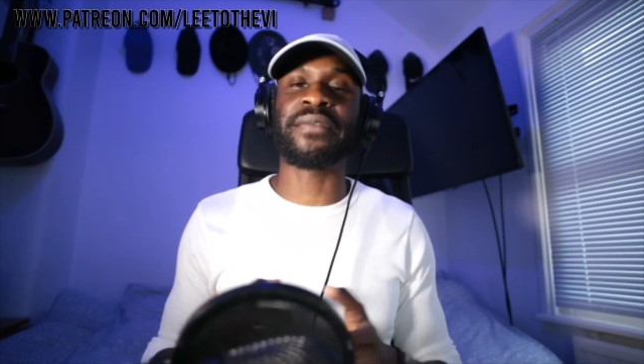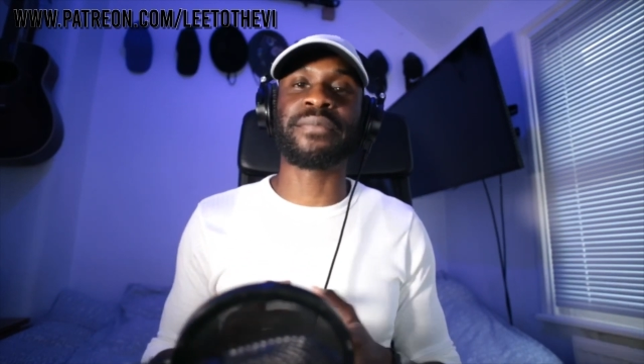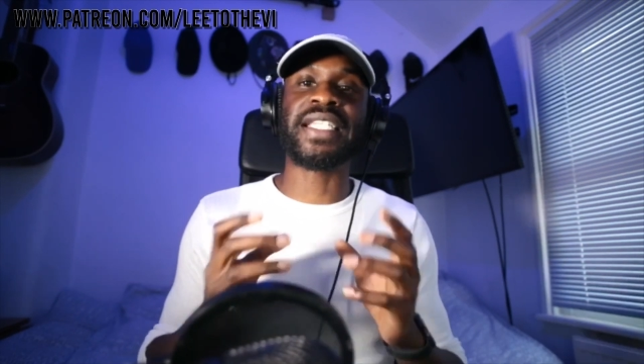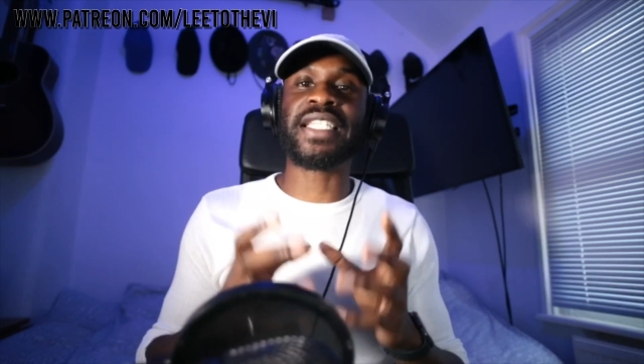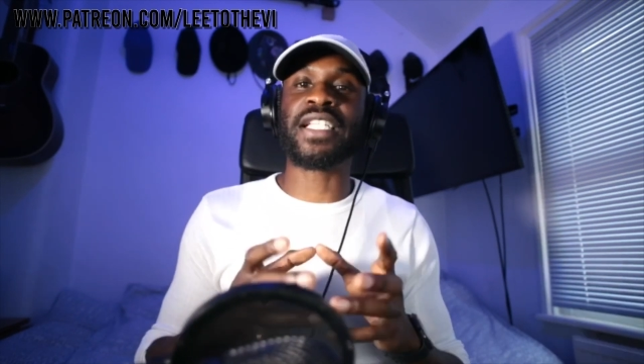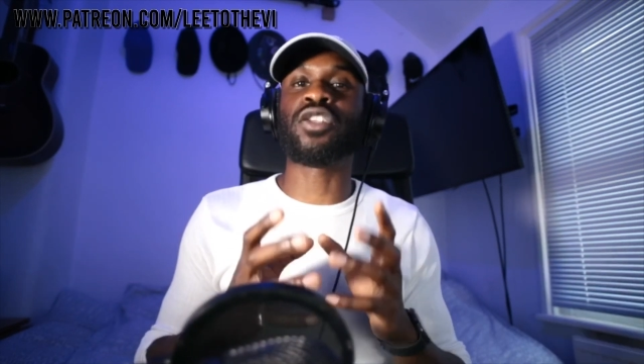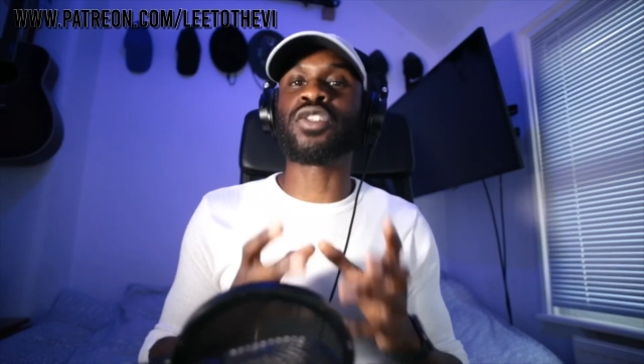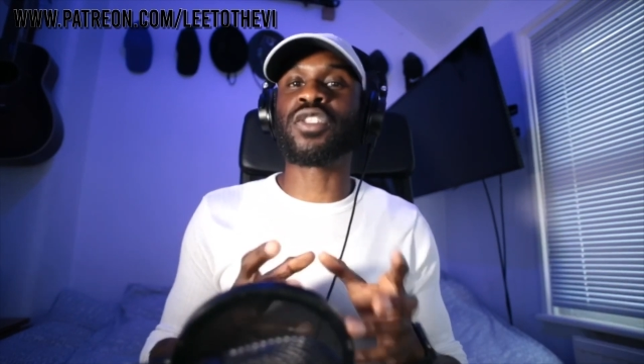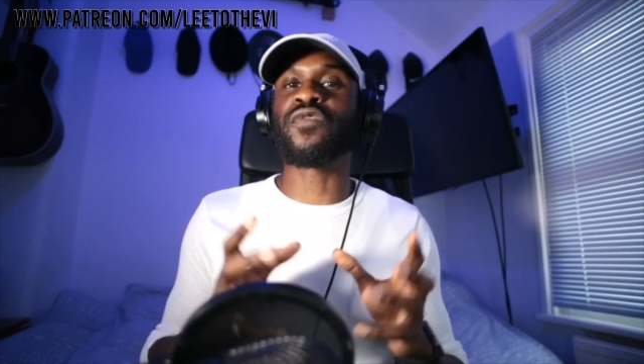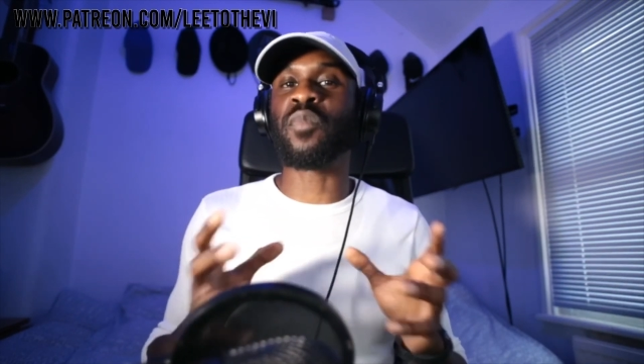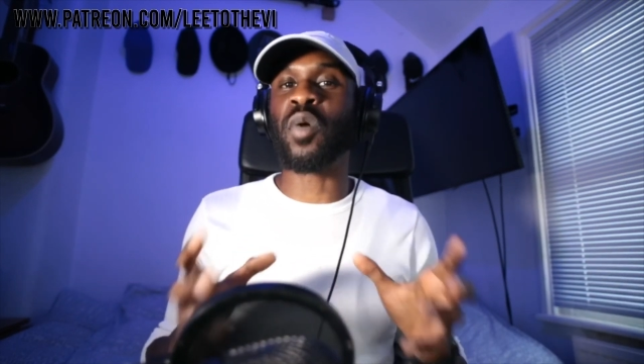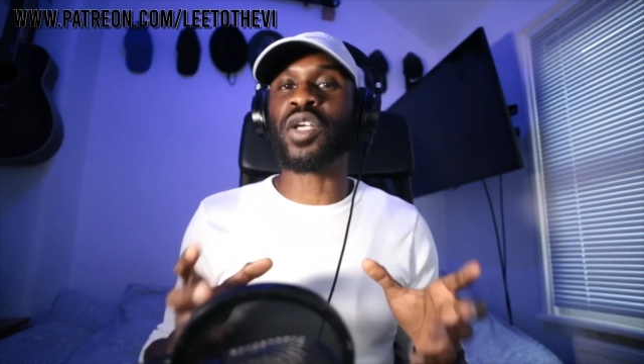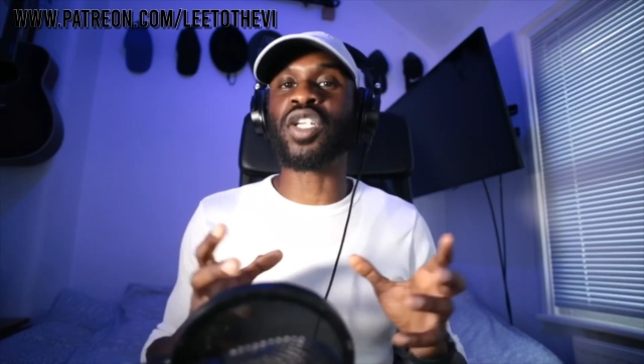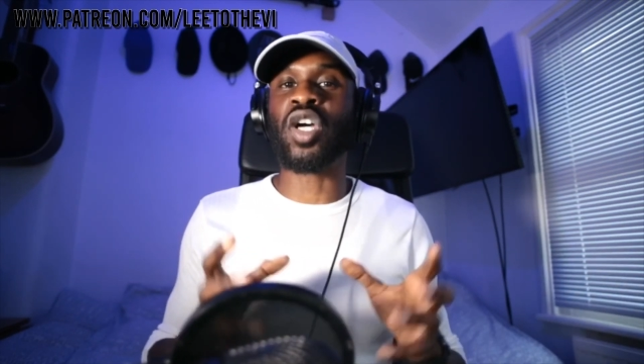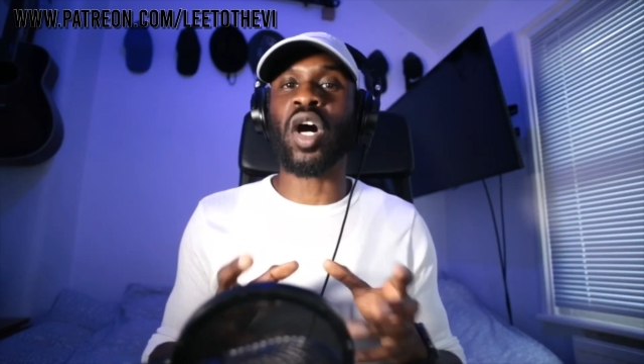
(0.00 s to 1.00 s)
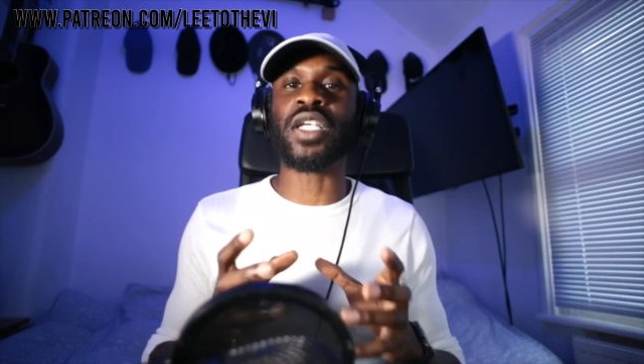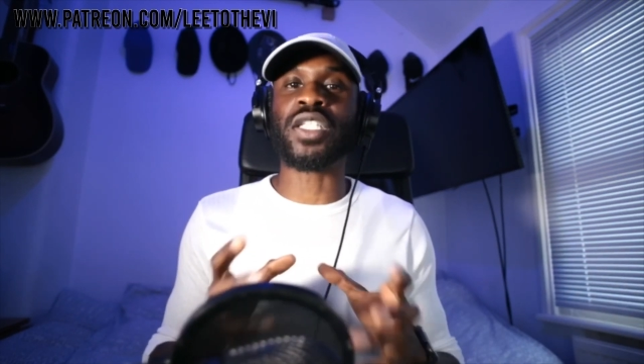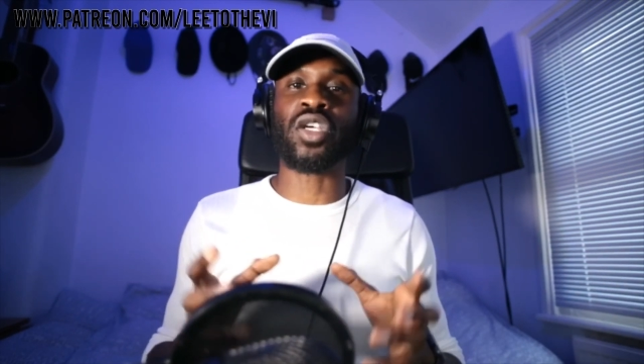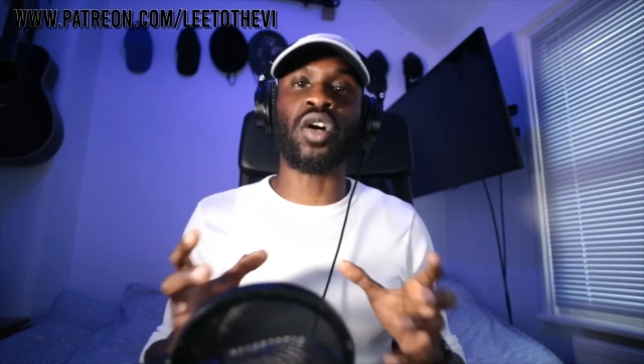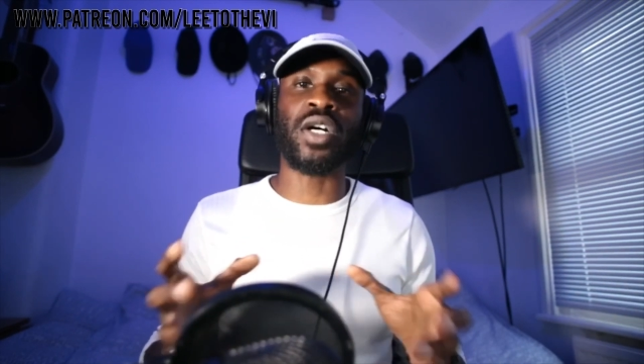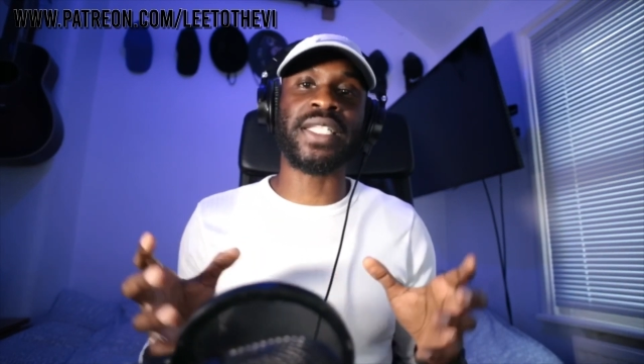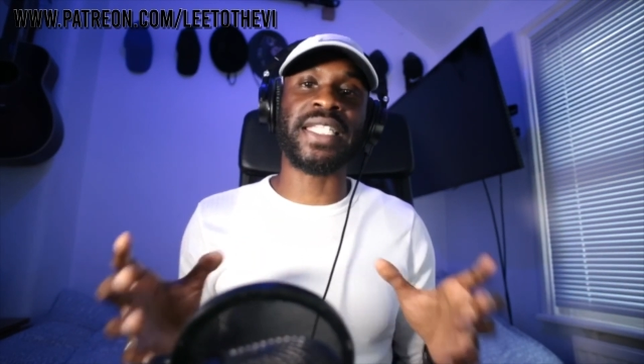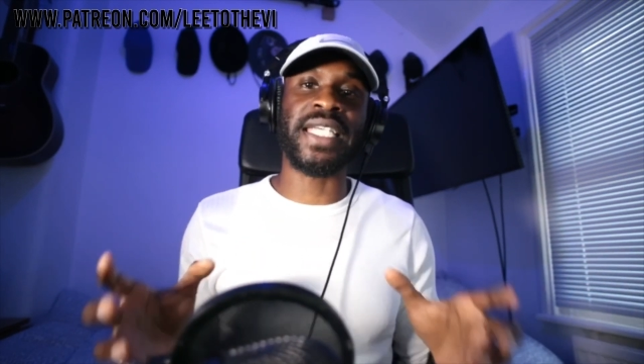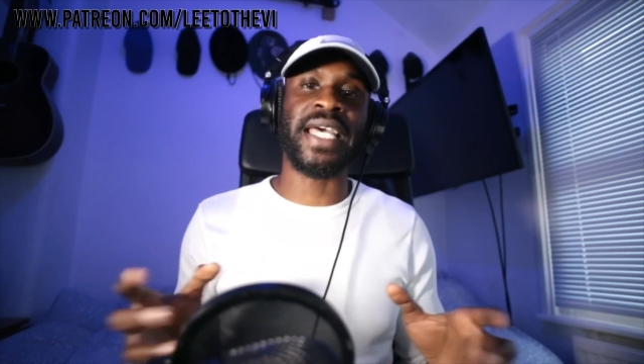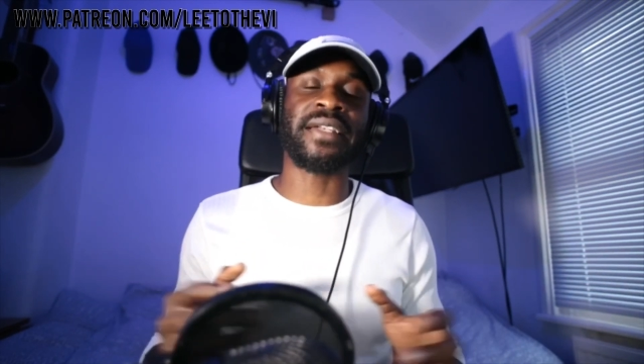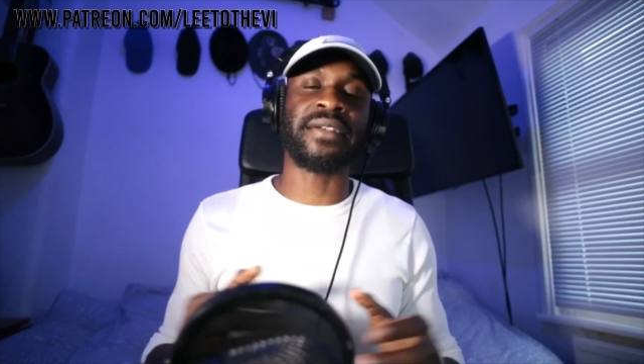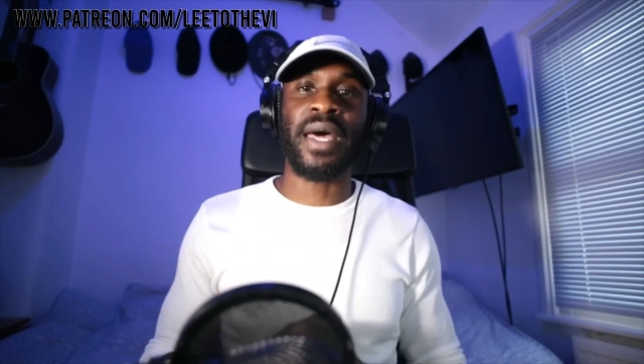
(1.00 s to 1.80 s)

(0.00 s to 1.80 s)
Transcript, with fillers: exclusive podcast content,